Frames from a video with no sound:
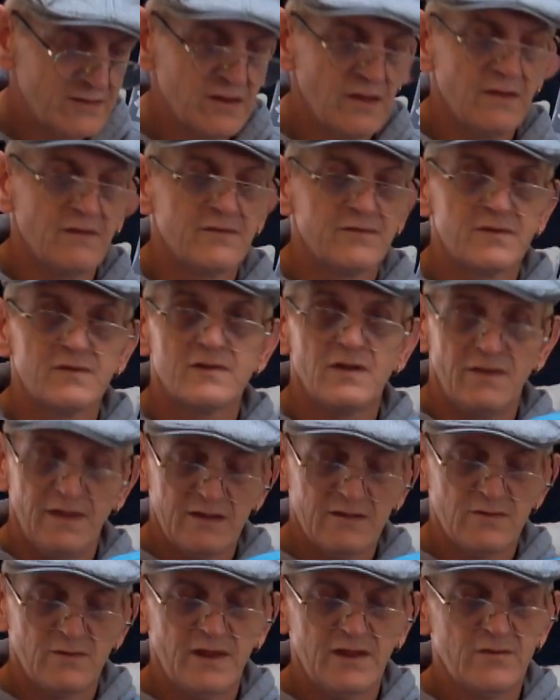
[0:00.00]
so
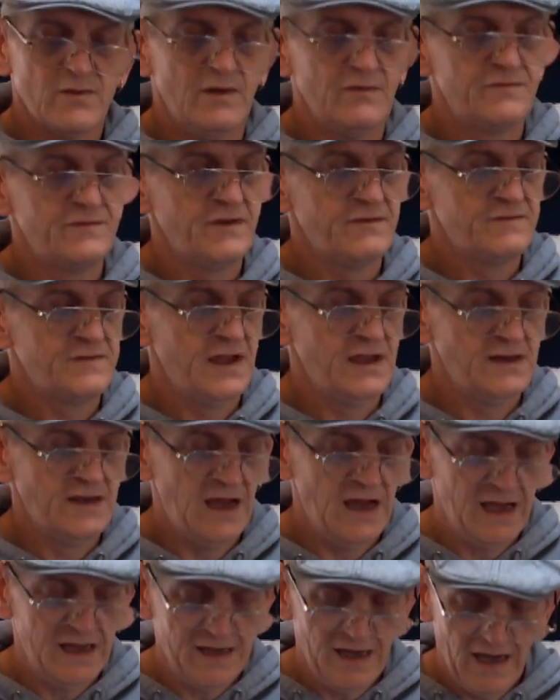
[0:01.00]
this one,
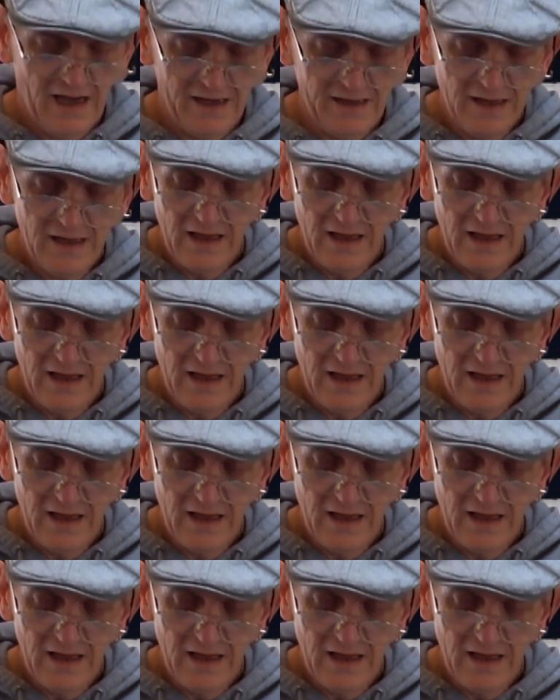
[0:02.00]
$15.99,